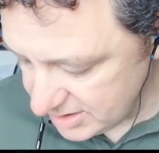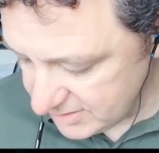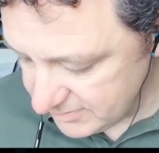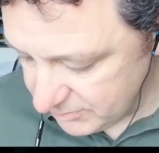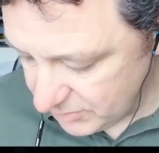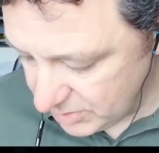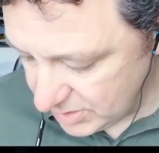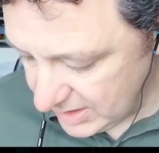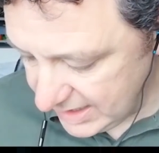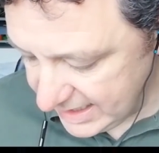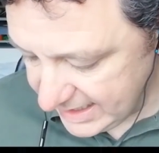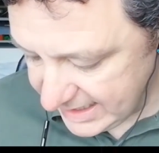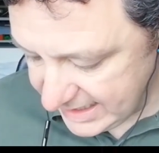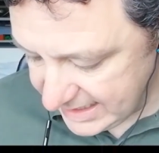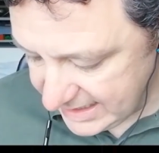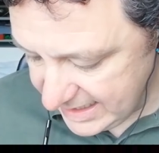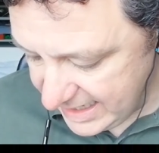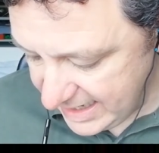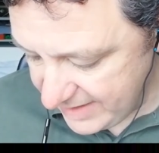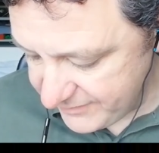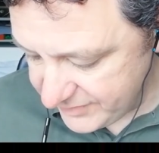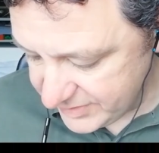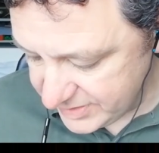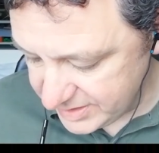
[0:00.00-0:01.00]
and molecular
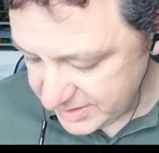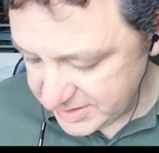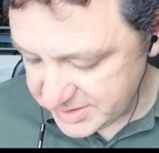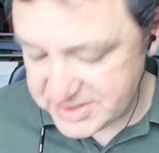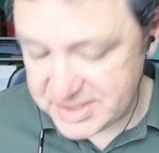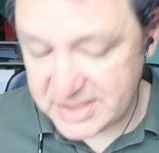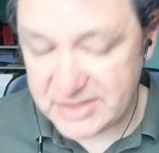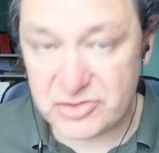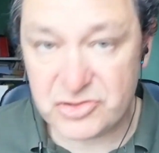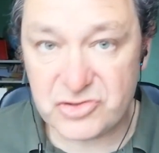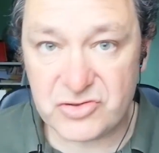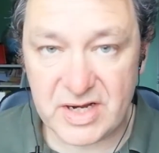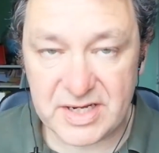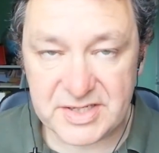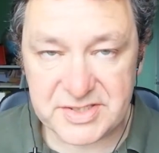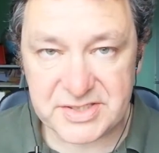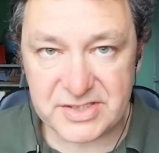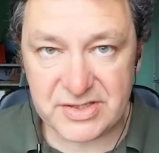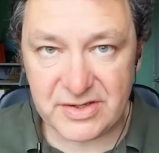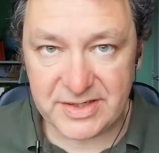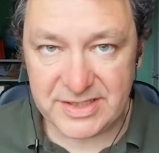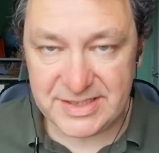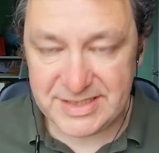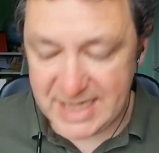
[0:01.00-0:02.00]
evidence and dress
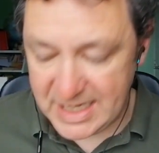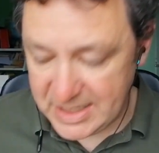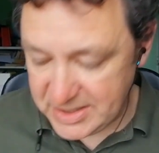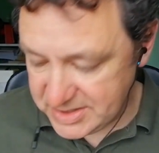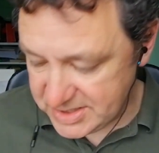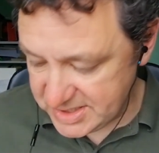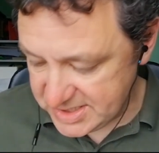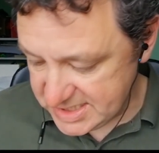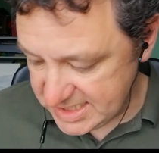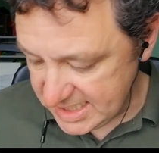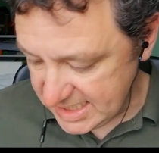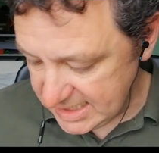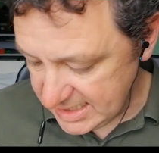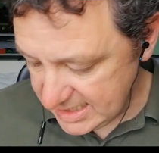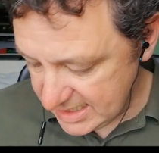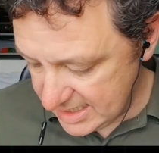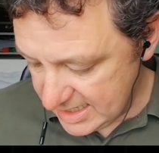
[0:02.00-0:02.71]
and identity.